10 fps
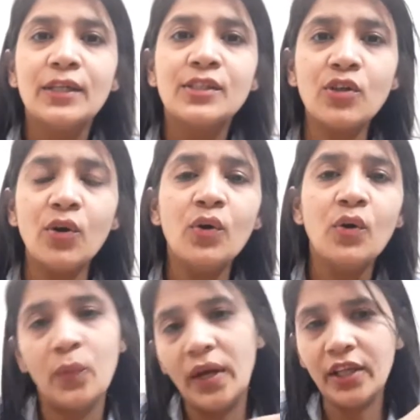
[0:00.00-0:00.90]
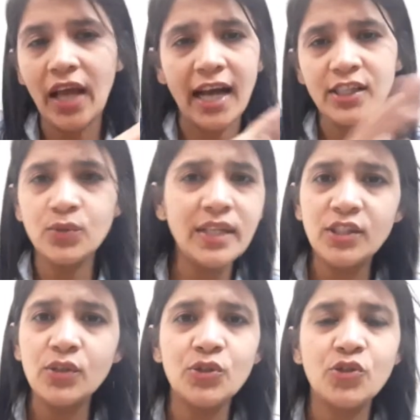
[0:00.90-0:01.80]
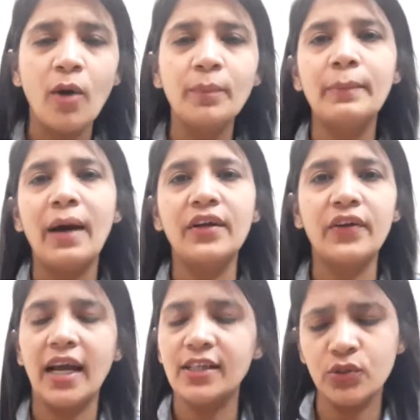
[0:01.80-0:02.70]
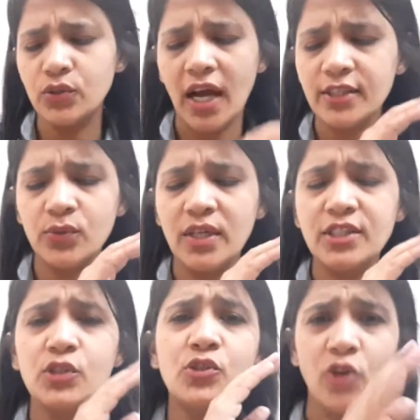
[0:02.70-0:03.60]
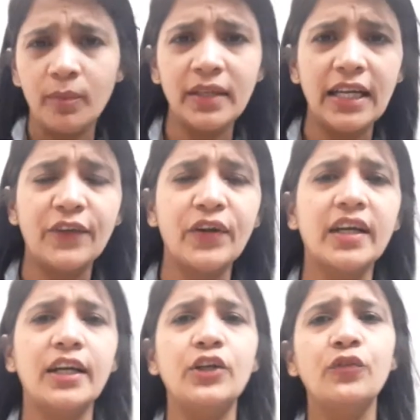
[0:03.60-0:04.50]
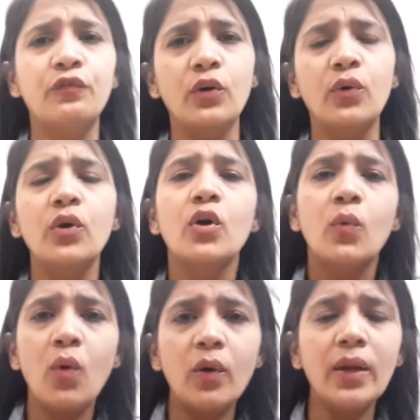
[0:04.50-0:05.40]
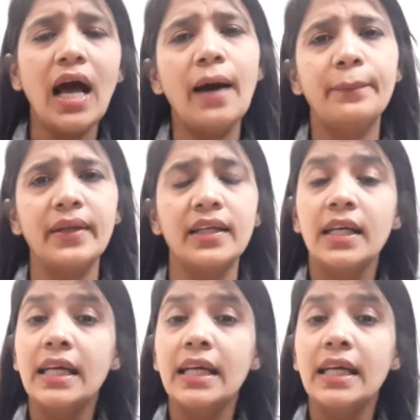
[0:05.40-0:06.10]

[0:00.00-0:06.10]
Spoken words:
So as soon as you stop the battery, as soon as you stop the electric current to flow, what will happen?